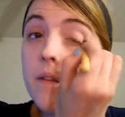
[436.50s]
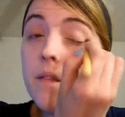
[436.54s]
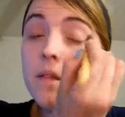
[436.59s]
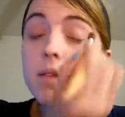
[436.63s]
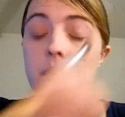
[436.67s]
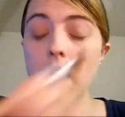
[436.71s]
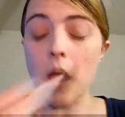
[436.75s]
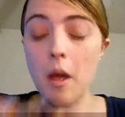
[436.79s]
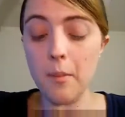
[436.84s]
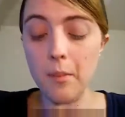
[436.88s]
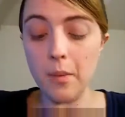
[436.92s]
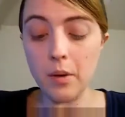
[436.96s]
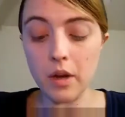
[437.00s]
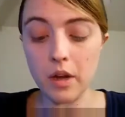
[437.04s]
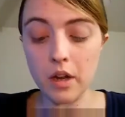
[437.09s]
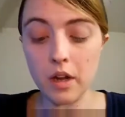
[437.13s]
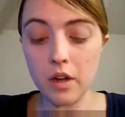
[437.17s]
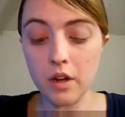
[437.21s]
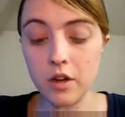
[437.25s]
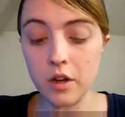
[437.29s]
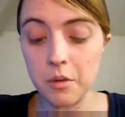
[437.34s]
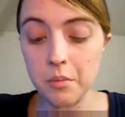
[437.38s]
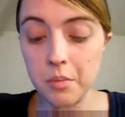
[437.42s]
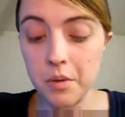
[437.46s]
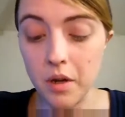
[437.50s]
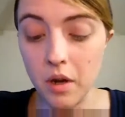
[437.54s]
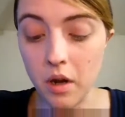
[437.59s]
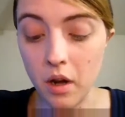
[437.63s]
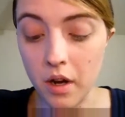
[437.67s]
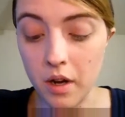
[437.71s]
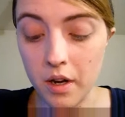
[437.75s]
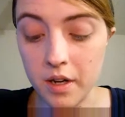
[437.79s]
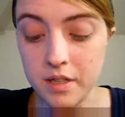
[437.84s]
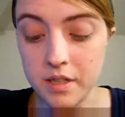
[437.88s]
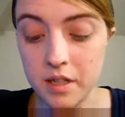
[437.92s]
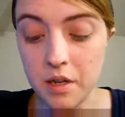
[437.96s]
Now I'm putting a good bit
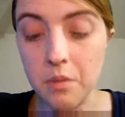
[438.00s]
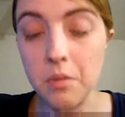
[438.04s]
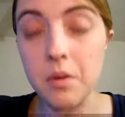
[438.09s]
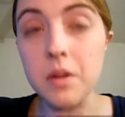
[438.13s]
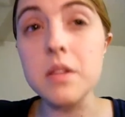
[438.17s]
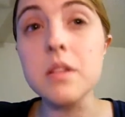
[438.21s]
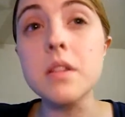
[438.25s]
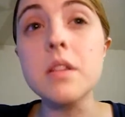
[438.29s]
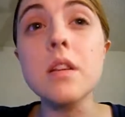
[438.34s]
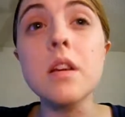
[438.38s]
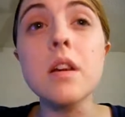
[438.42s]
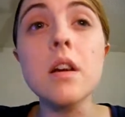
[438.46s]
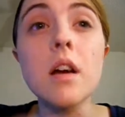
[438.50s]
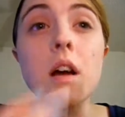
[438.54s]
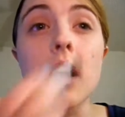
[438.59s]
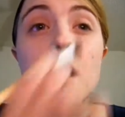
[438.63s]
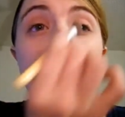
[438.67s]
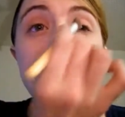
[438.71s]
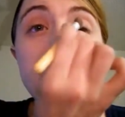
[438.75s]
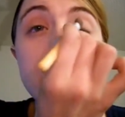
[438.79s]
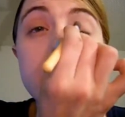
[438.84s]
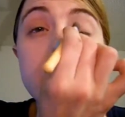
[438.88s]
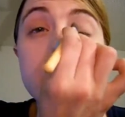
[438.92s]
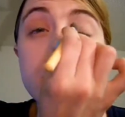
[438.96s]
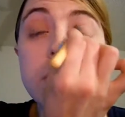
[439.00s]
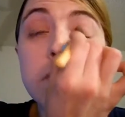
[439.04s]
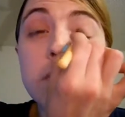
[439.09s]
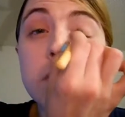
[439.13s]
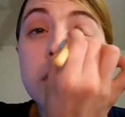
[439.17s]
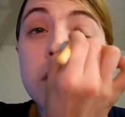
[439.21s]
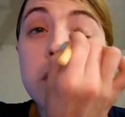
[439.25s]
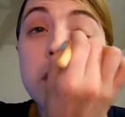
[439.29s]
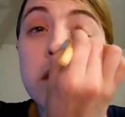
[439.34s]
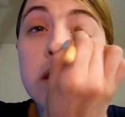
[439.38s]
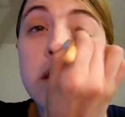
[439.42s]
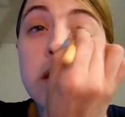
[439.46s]
on because I want the
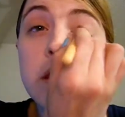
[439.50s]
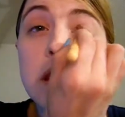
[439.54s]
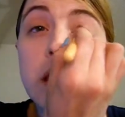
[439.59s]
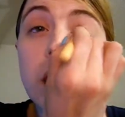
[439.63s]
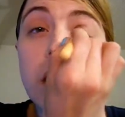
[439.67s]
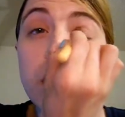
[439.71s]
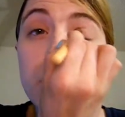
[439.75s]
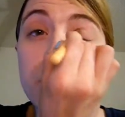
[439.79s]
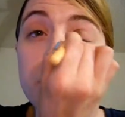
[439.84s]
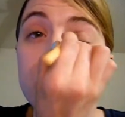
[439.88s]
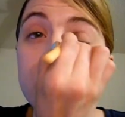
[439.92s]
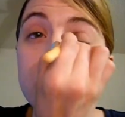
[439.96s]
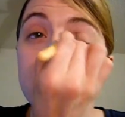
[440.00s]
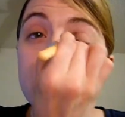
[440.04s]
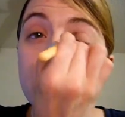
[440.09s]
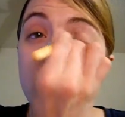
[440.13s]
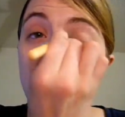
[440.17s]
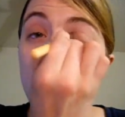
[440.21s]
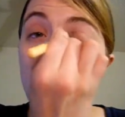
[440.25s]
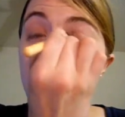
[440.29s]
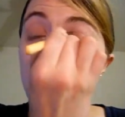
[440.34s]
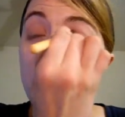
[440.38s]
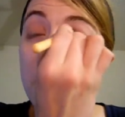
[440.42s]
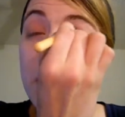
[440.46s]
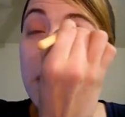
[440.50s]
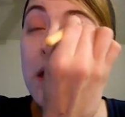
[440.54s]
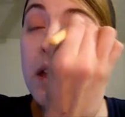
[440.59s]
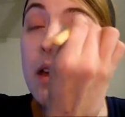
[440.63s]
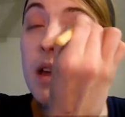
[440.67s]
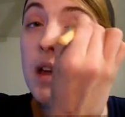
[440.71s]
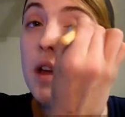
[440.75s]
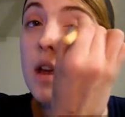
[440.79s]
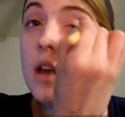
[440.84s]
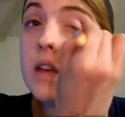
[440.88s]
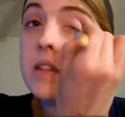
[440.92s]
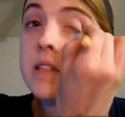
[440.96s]
color to show,
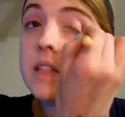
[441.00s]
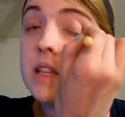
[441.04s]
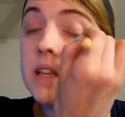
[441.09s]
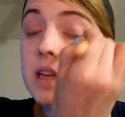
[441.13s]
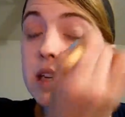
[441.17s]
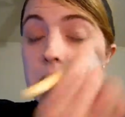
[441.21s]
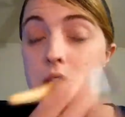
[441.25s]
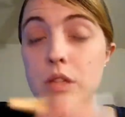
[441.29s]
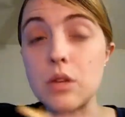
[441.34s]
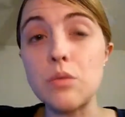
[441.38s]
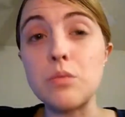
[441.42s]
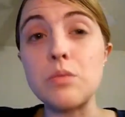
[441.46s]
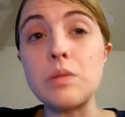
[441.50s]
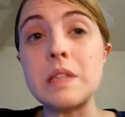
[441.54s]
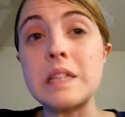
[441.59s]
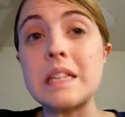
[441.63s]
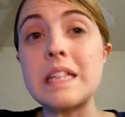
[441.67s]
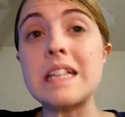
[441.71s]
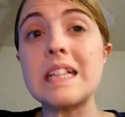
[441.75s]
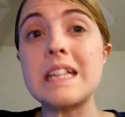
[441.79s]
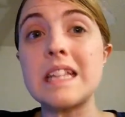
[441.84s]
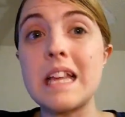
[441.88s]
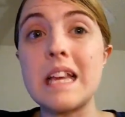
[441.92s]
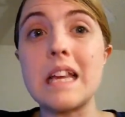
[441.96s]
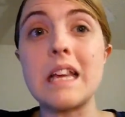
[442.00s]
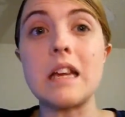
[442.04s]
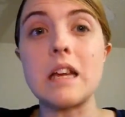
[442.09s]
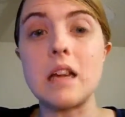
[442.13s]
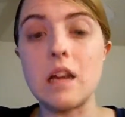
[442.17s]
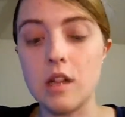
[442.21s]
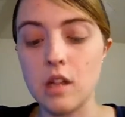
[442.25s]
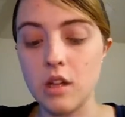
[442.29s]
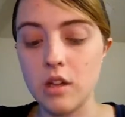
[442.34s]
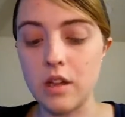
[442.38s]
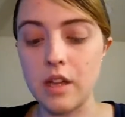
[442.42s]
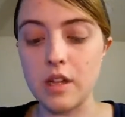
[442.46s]
because it is a really light
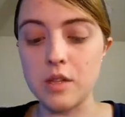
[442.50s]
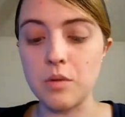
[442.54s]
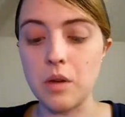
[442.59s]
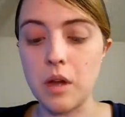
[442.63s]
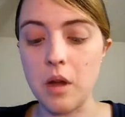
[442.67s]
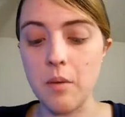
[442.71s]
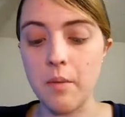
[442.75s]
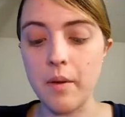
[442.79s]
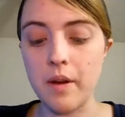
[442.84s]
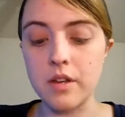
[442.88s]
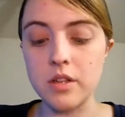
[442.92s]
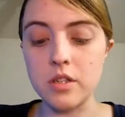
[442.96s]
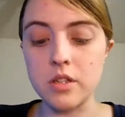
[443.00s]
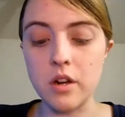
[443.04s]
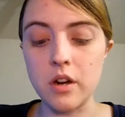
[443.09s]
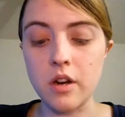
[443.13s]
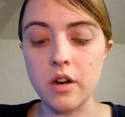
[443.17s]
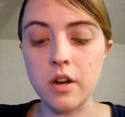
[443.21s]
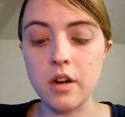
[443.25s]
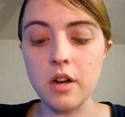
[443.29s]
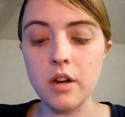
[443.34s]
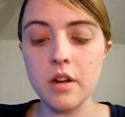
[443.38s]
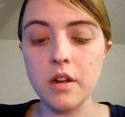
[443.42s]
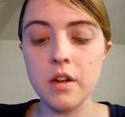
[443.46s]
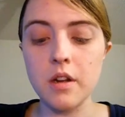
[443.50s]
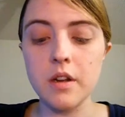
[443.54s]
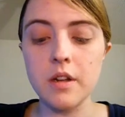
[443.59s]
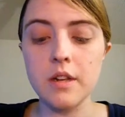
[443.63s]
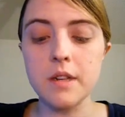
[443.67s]
color. That's why I went darker.